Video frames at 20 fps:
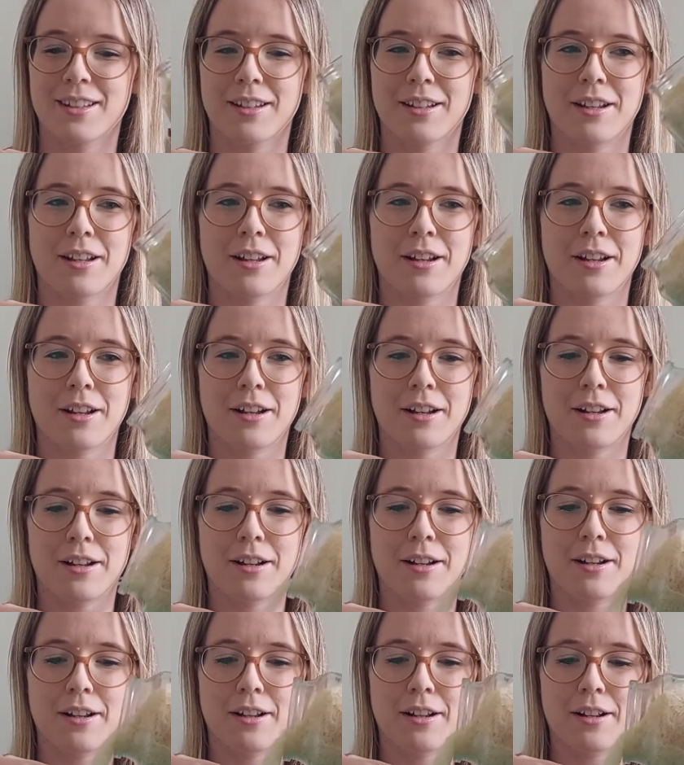
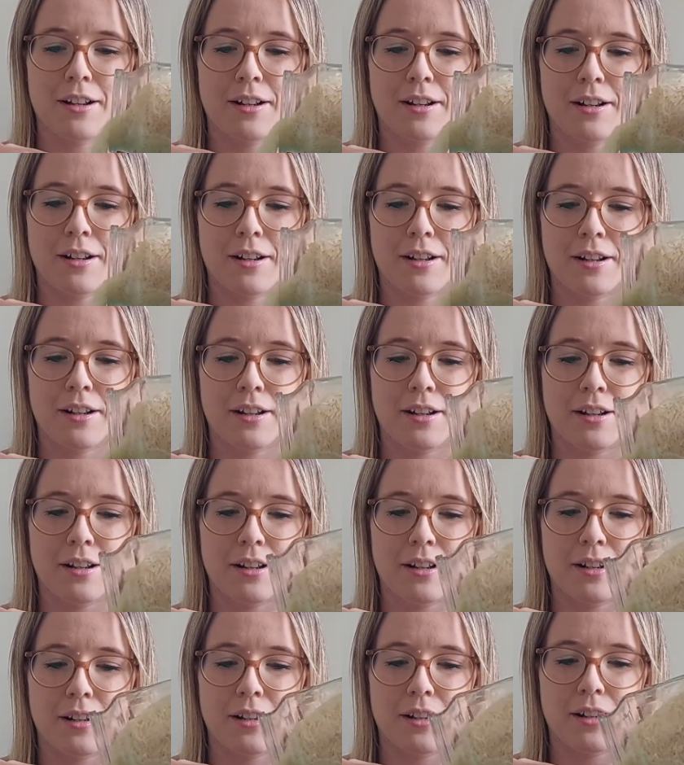
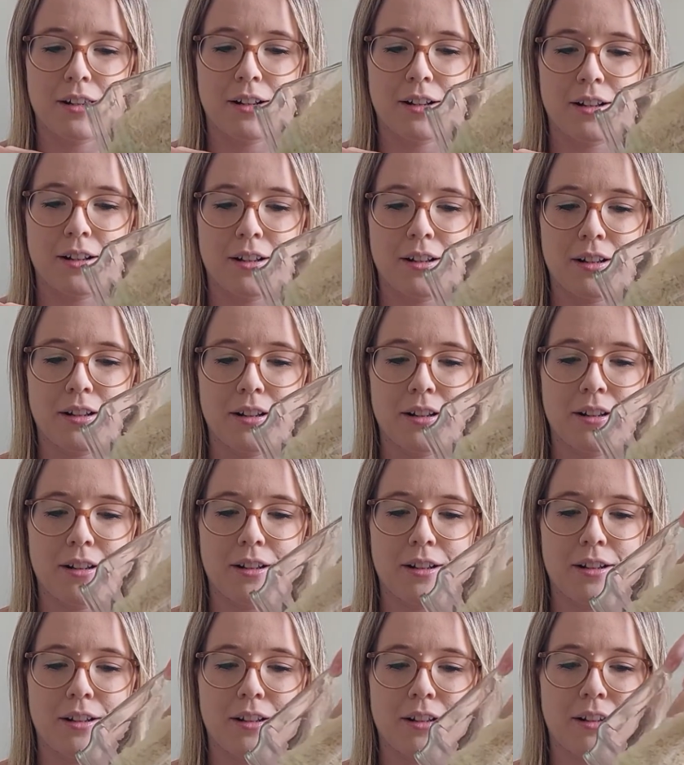
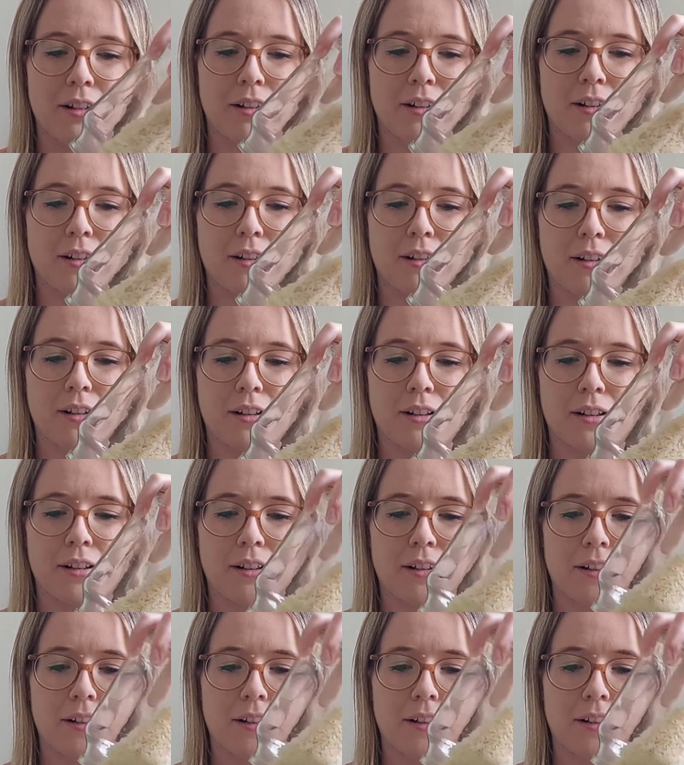Nothing is said.